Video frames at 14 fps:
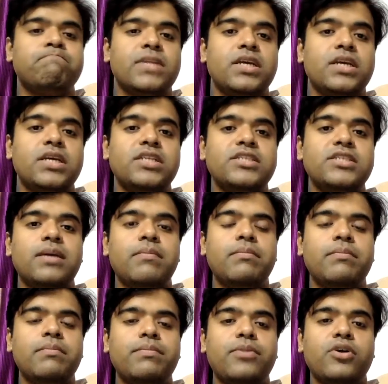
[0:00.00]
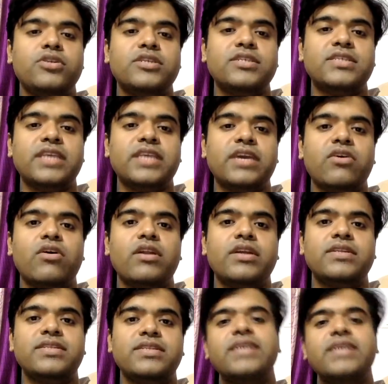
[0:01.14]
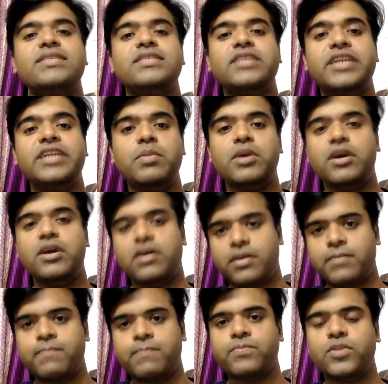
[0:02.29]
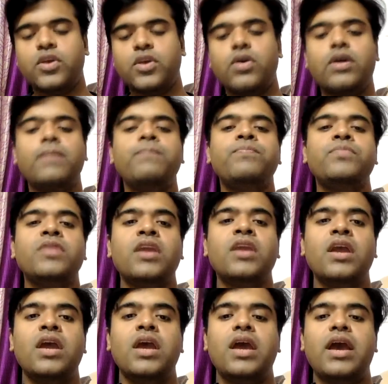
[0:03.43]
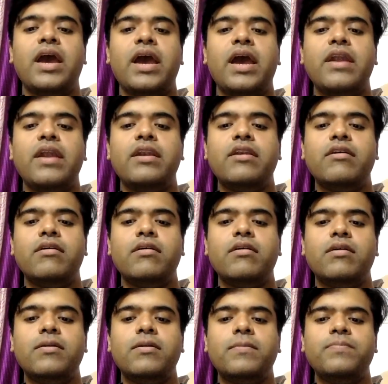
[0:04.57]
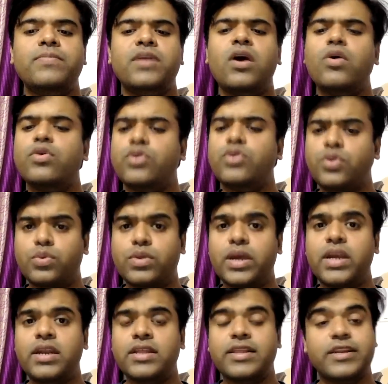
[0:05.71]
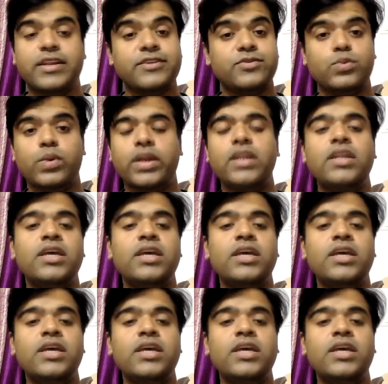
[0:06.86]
in some projects they call it as DBR. Okay, and how do you do that? That is one.